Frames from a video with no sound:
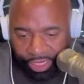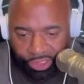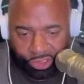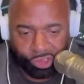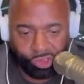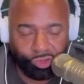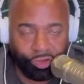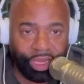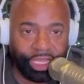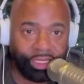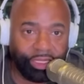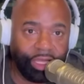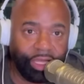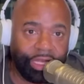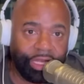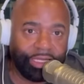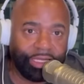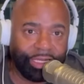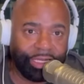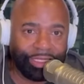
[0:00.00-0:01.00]
Drake
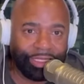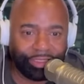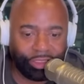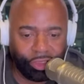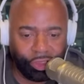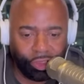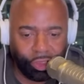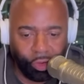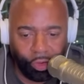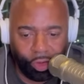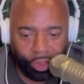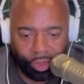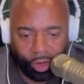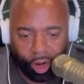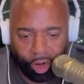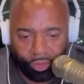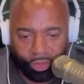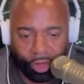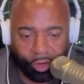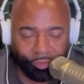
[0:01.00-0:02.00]
London,
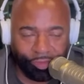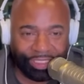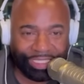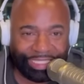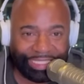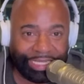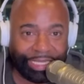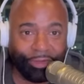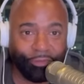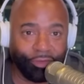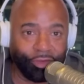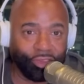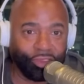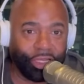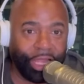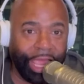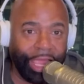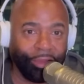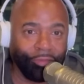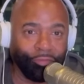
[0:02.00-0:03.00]
are there
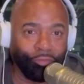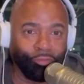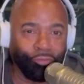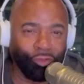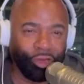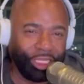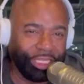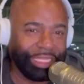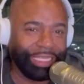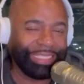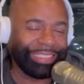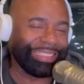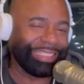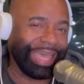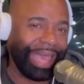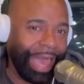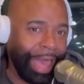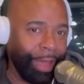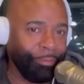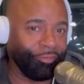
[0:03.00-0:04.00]
receivers like really
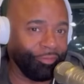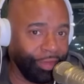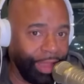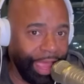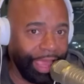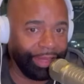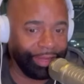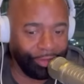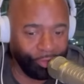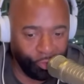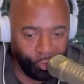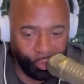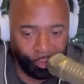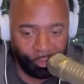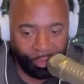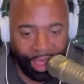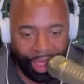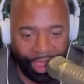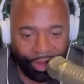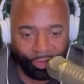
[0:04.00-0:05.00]
top flight in your
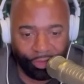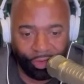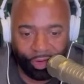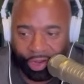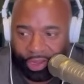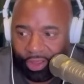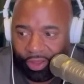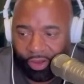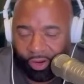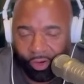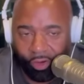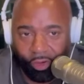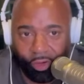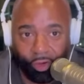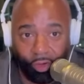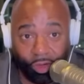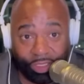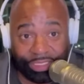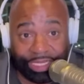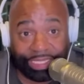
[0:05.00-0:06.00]
mind,
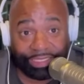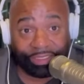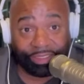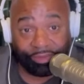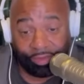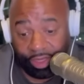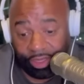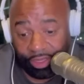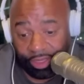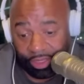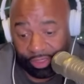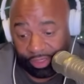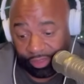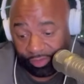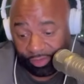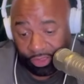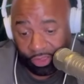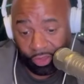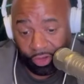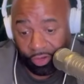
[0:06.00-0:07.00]
or is that
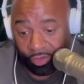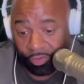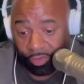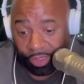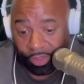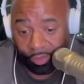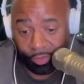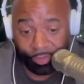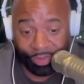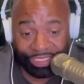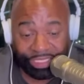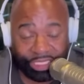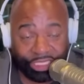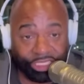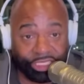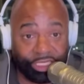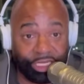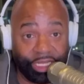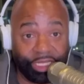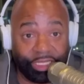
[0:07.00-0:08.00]
a
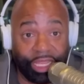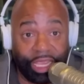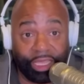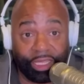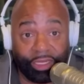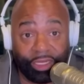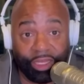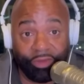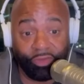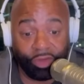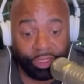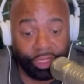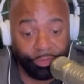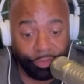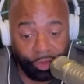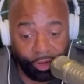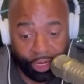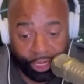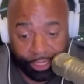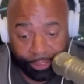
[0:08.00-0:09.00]
position that they could even
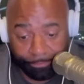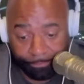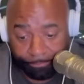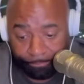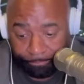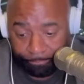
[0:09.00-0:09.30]
upgrade?